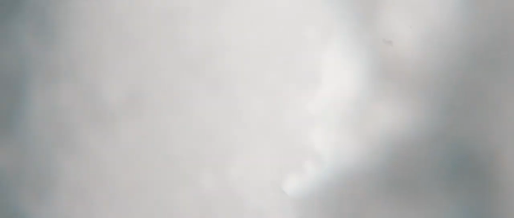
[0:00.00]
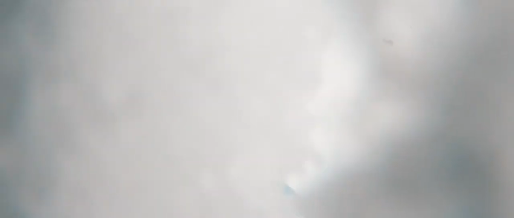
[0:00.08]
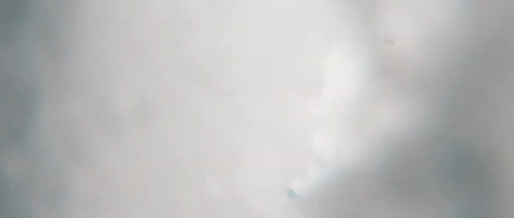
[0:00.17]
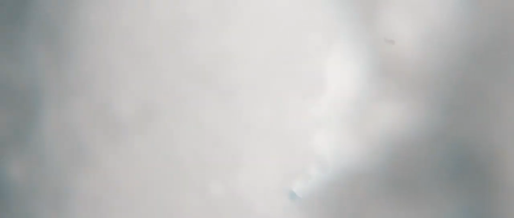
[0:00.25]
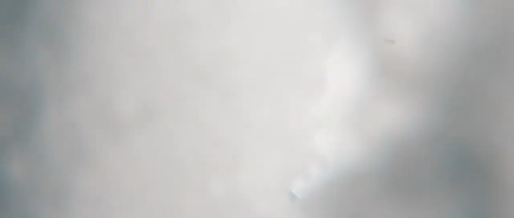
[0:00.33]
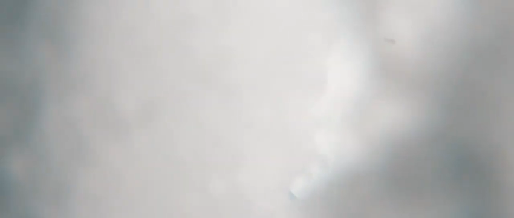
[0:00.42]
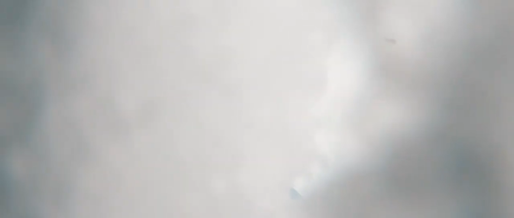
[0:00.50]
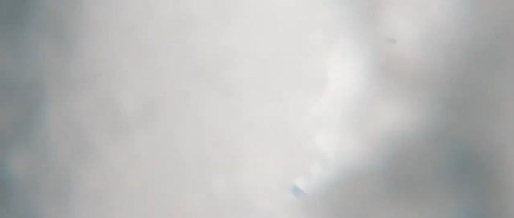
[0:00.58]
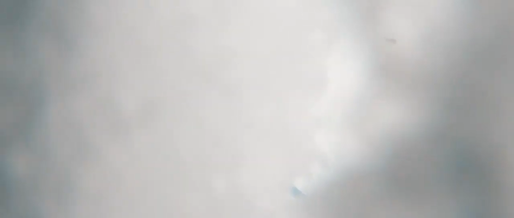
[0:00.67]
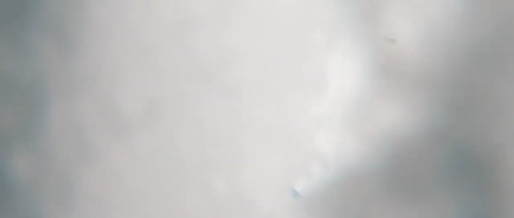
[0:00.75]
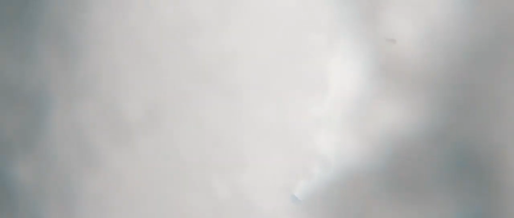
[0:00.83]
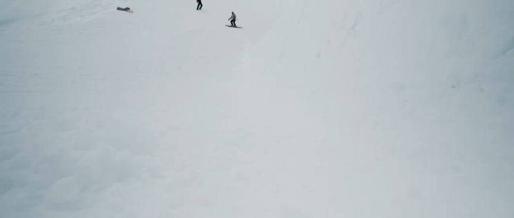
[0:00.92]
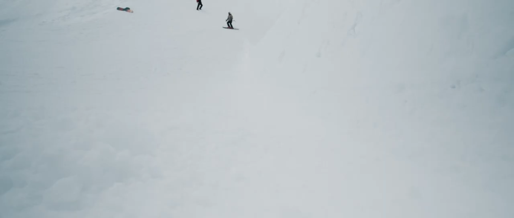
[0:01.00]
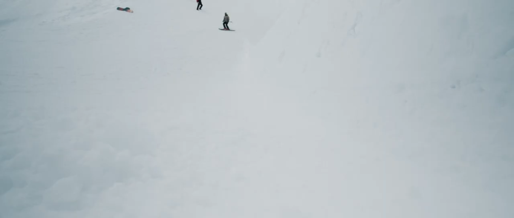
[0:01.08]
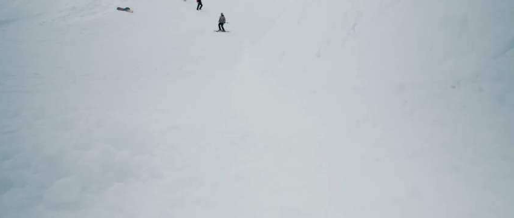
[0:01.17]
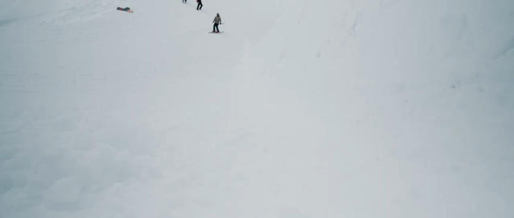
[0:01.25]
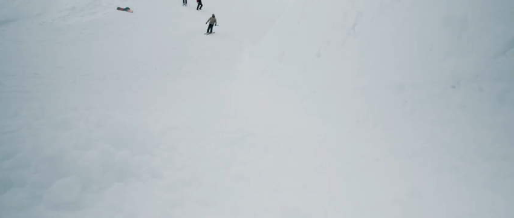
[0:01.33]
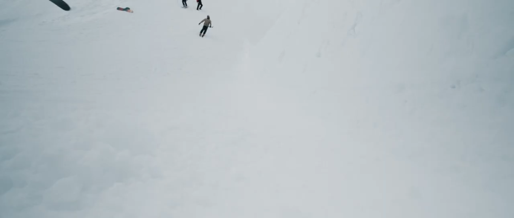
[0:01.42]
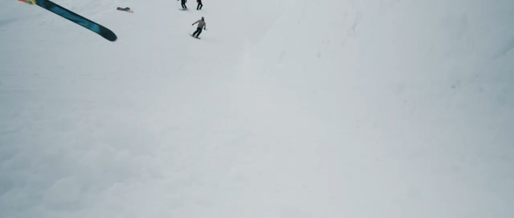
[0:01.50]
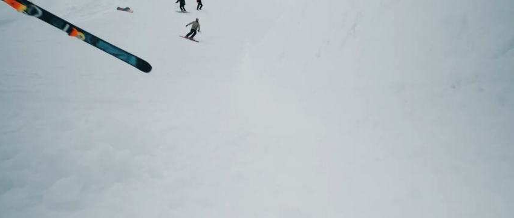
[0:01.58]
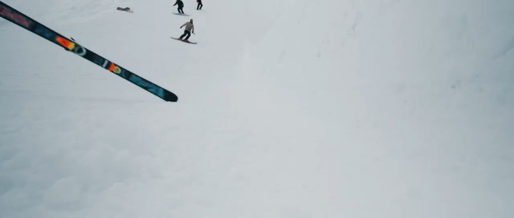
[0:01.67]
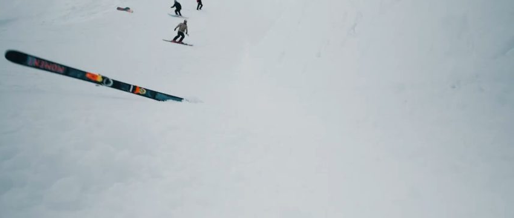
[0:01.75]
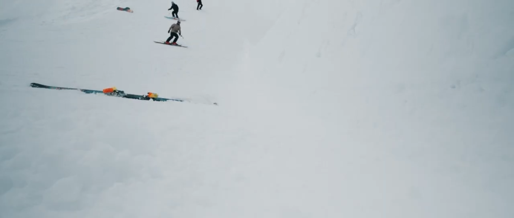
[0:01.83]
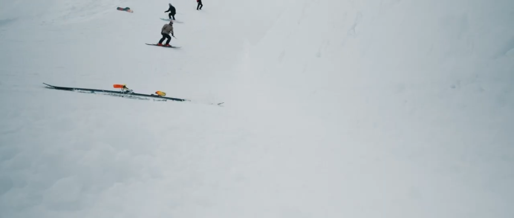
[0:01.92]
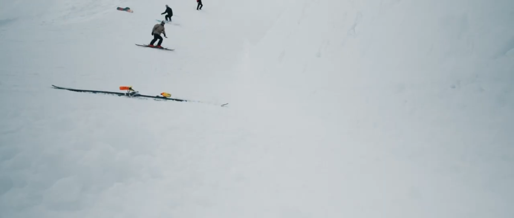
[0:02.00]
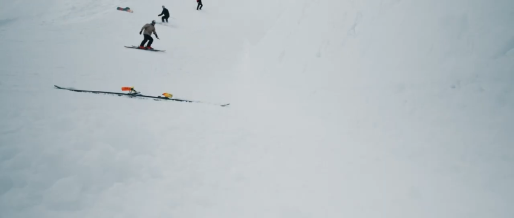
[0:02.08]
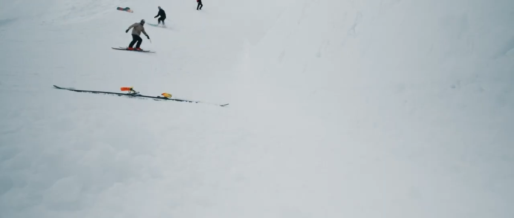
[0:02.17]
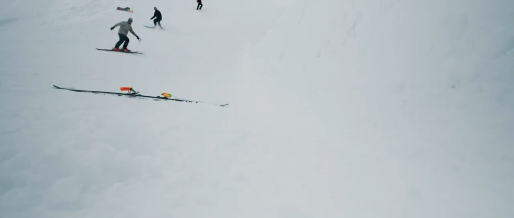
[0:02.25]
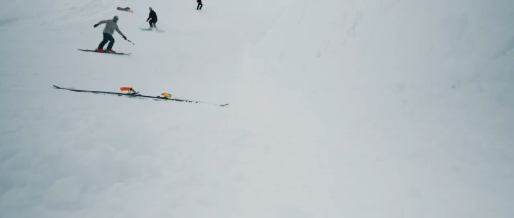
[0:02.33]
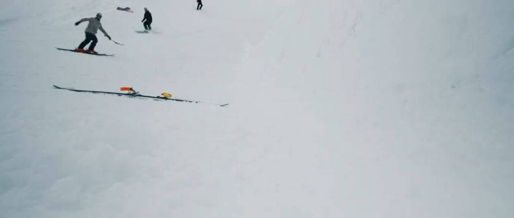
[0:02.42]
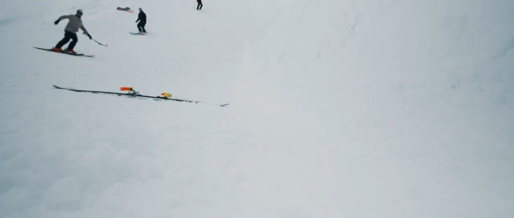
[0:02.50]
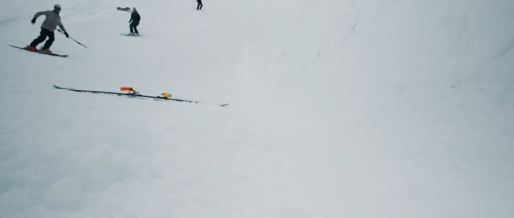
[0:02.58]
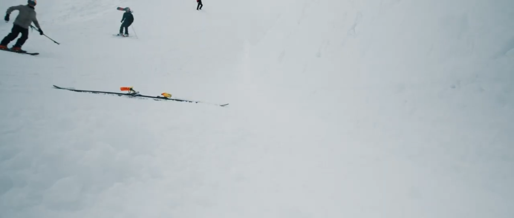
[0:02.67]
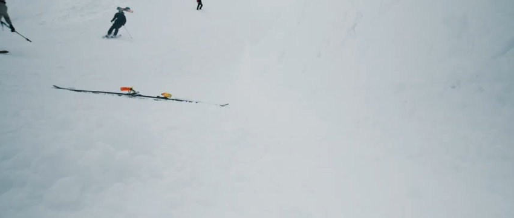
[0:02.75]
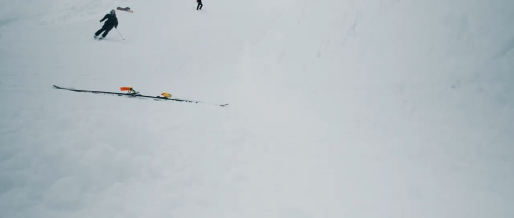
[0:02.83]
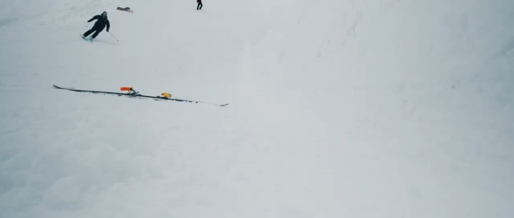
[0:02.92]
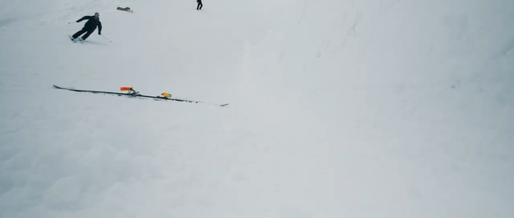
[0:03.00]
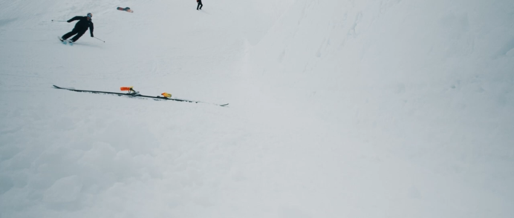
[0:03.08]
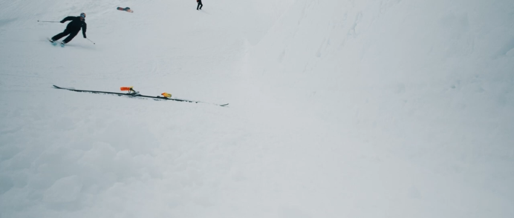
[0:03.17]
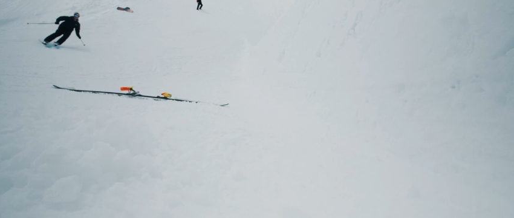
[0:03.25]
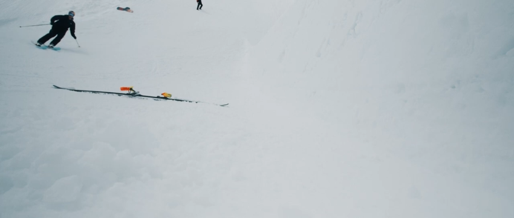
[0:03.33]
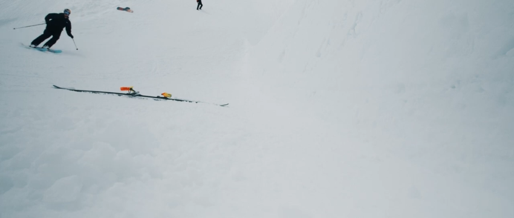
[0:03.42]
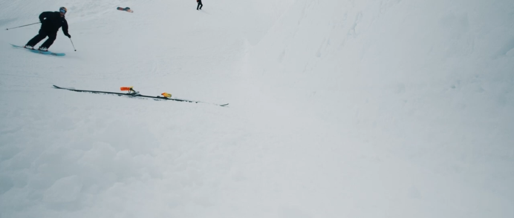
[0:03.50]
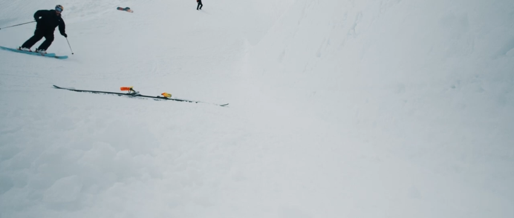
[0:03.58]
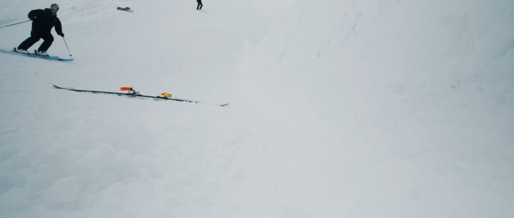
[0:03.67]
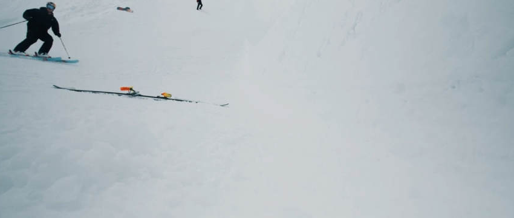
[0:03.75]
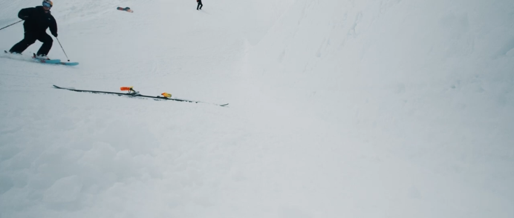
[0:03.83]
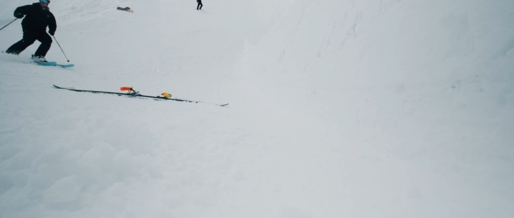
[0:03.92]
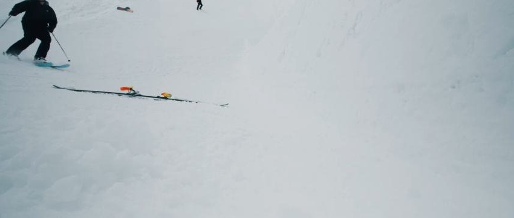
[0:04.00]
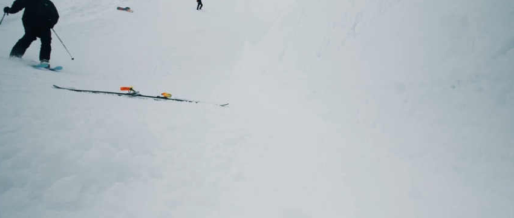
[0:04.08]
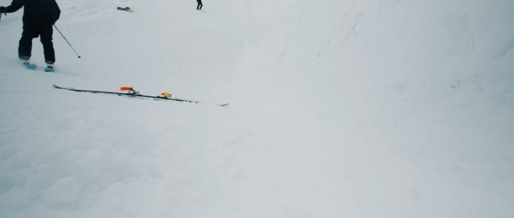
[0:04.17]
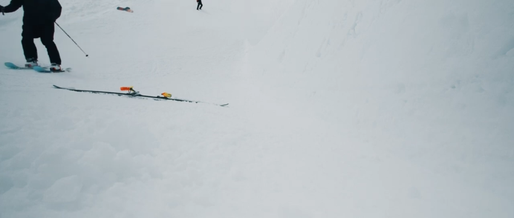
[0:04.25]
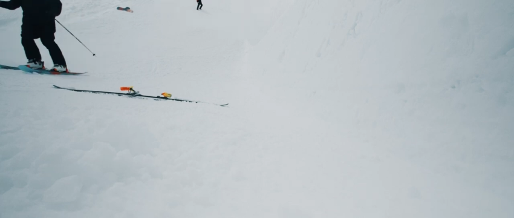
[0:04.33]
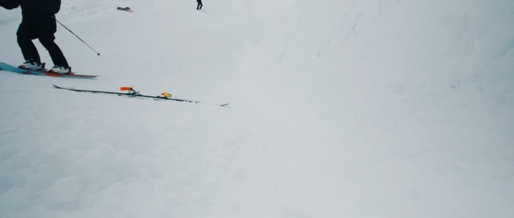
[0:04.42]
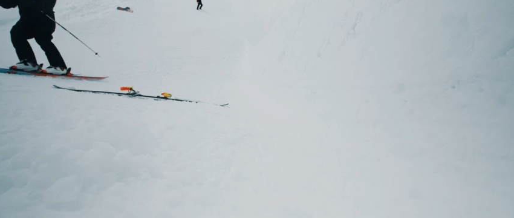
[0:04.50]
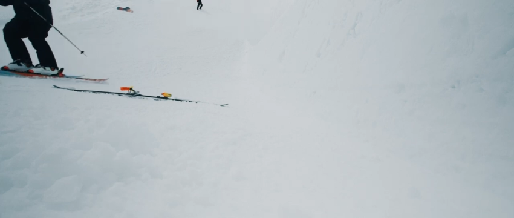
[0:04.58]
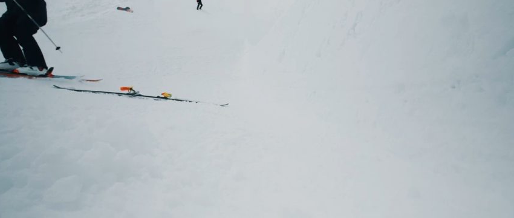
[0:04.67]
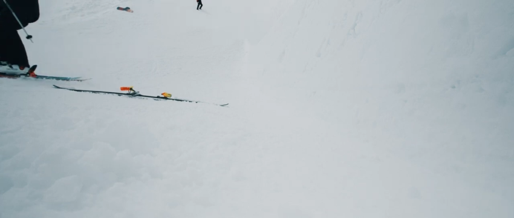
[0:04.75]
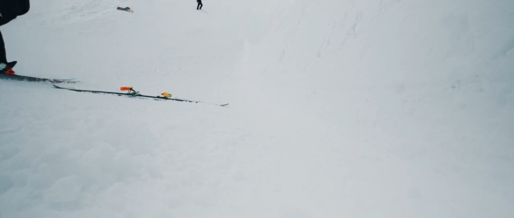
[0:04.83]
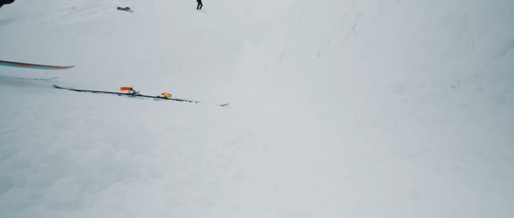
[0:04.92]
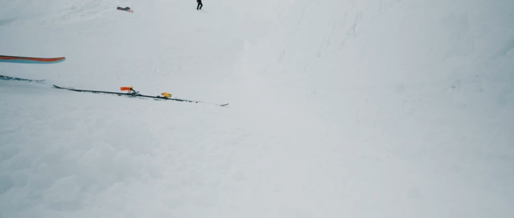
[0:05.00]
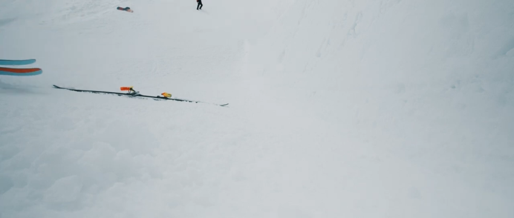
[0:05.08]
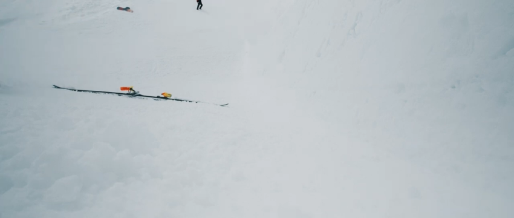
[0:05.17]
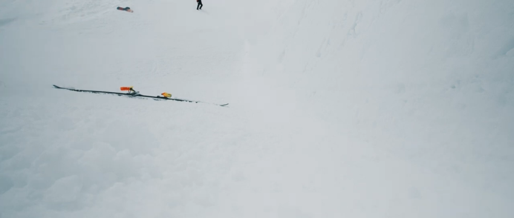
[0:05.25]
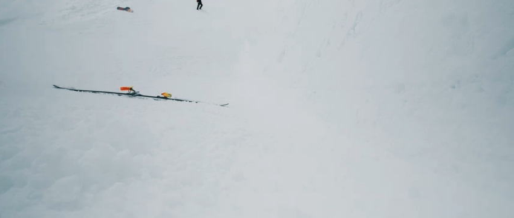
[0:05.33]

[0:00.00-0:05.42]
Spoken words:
No face is visible, so there are no lips to read.